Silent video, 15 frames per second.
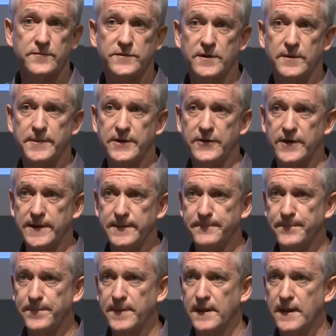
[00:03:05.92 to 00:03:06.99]
Siberia.
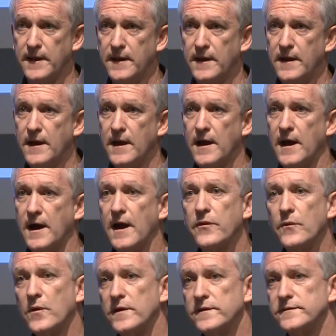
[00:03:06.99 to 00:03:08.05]

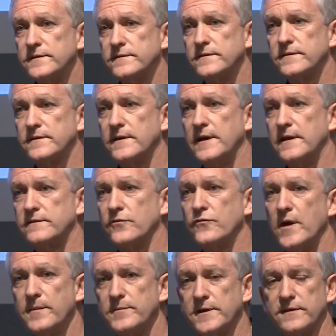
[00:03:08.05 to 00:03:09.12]
Otherwise, it's a
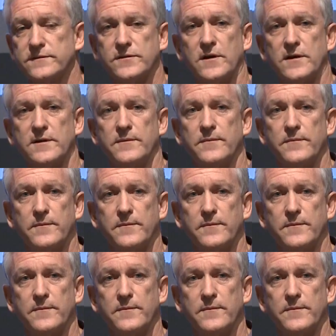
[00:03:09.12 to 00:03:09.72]
Ramsar site